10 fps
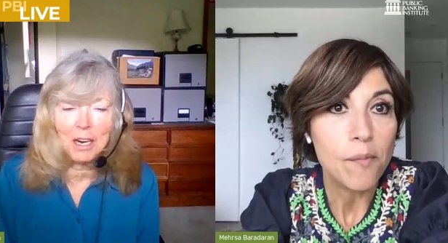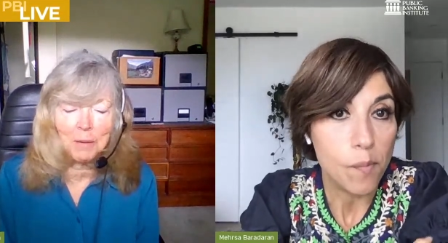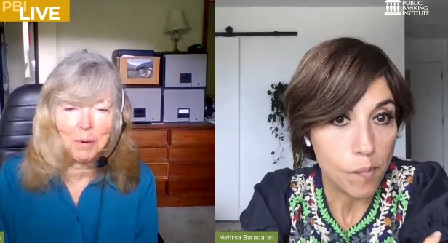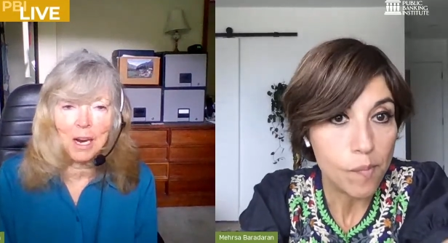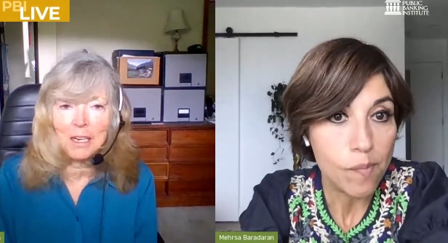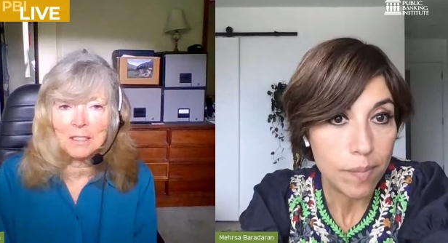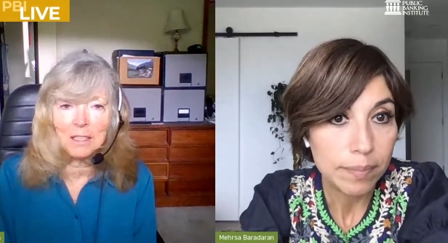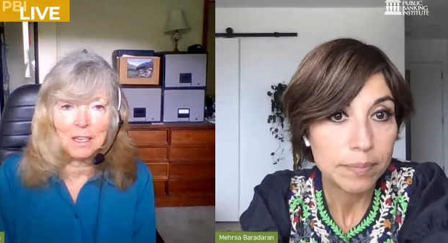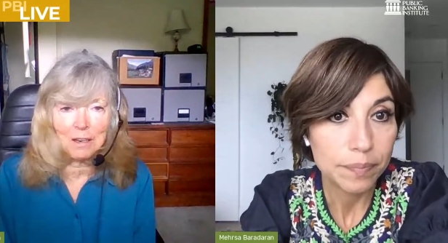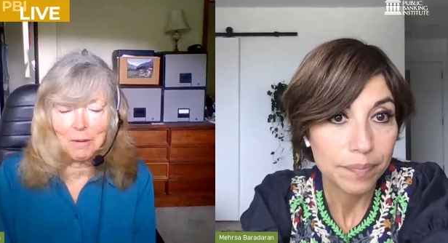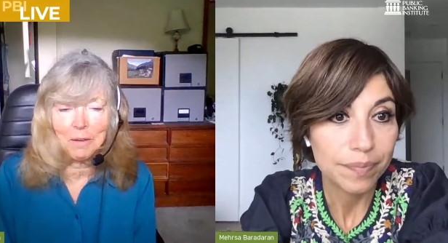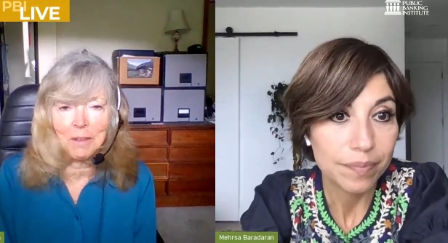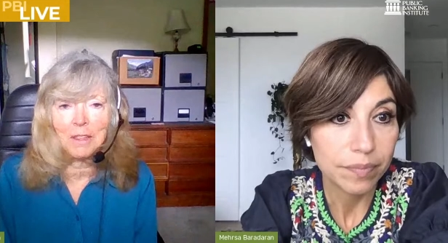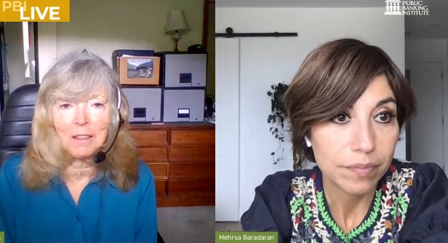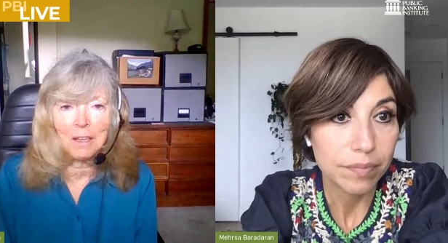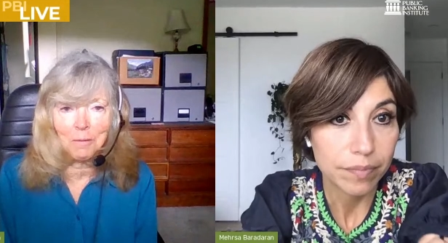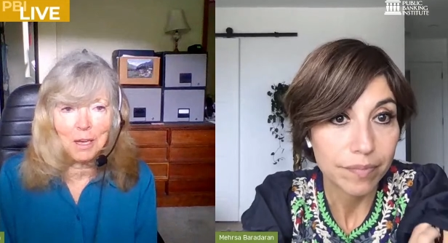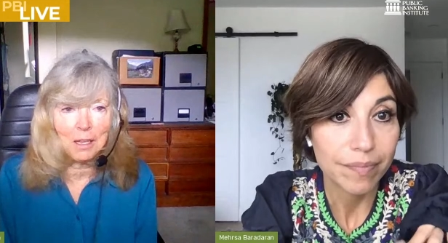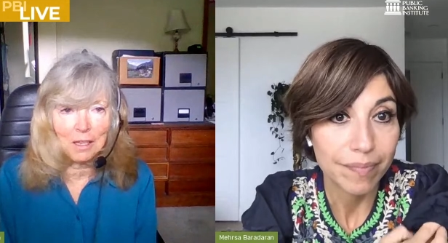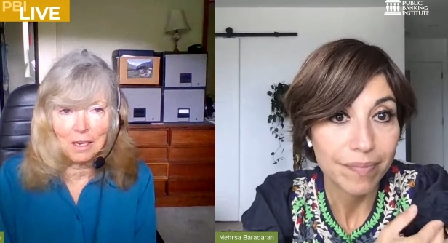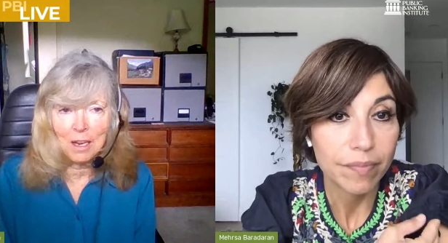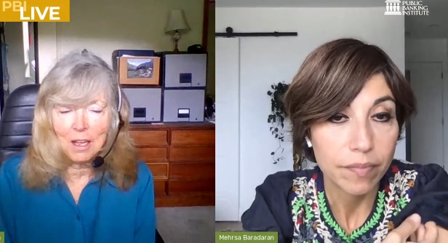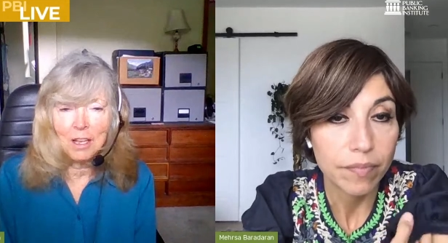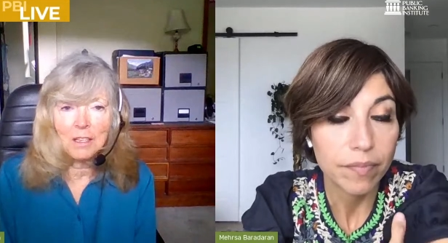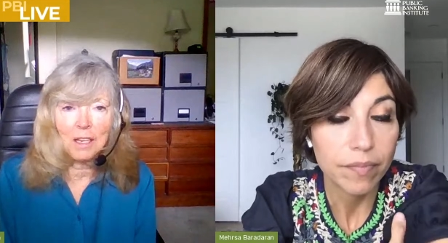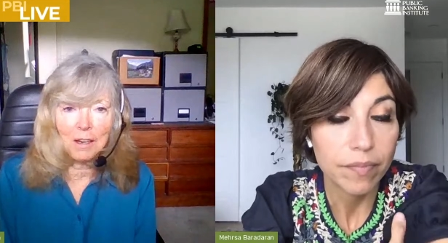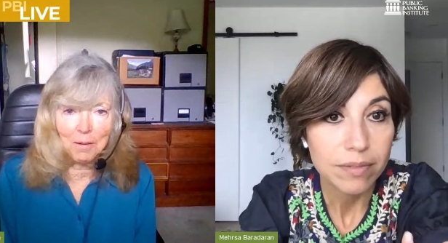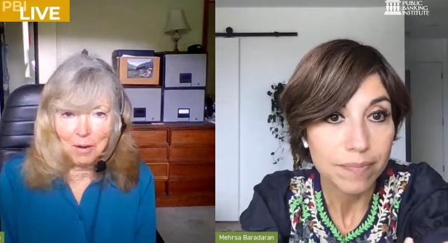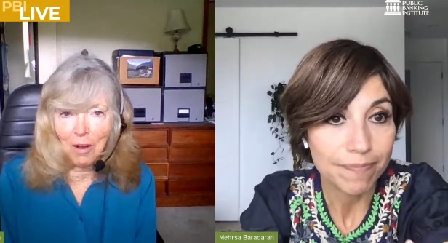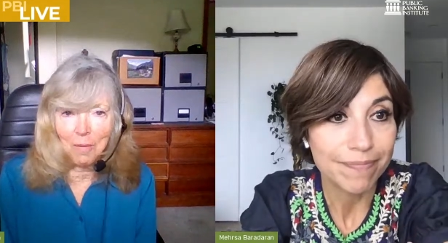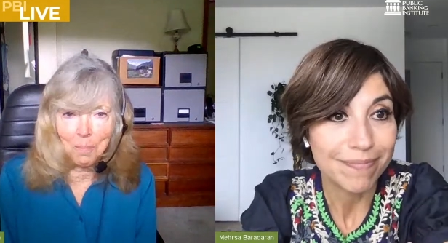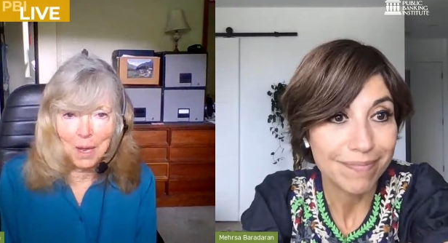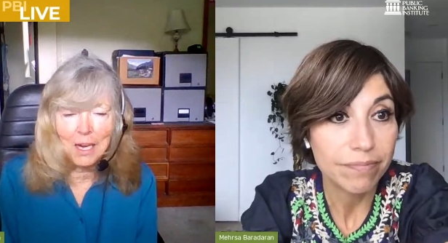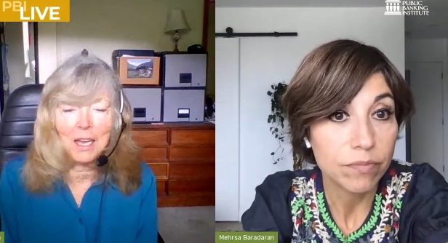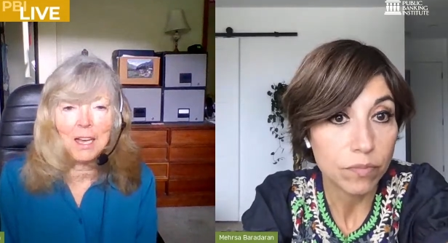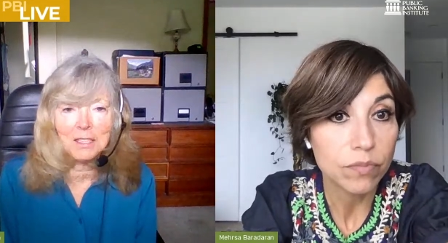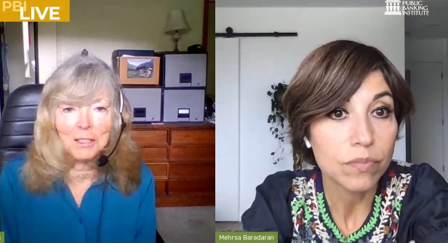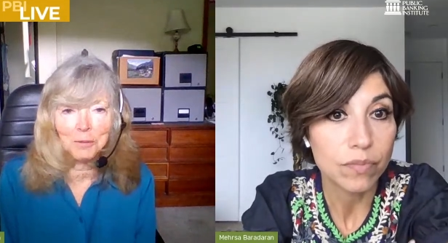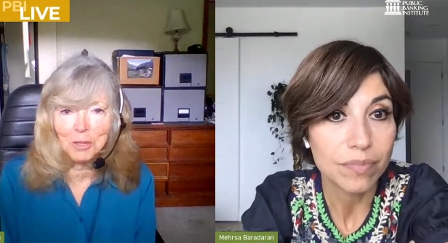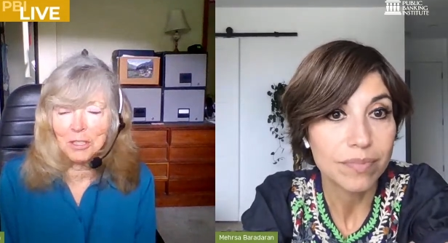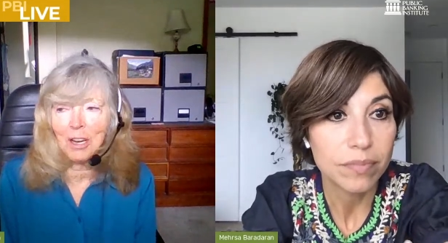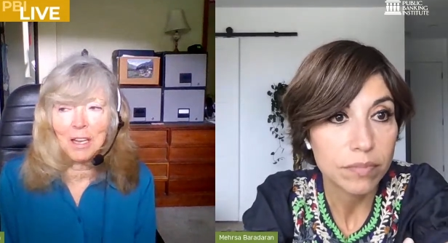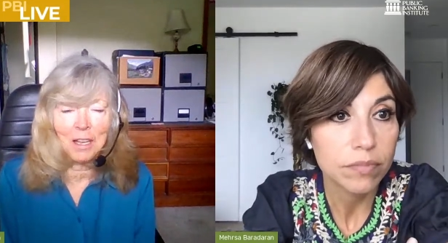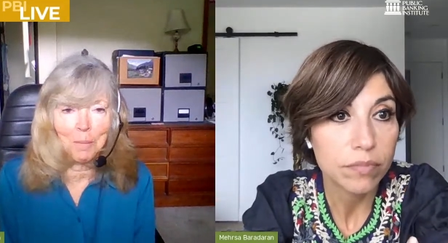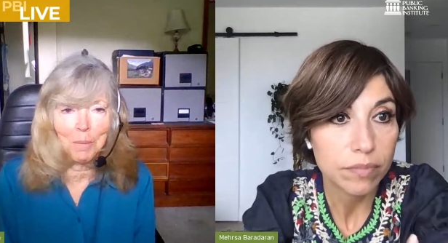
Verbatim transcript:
Speaker 1: shoddy products and get away with it they will and in mm-hmm. many cases we're talking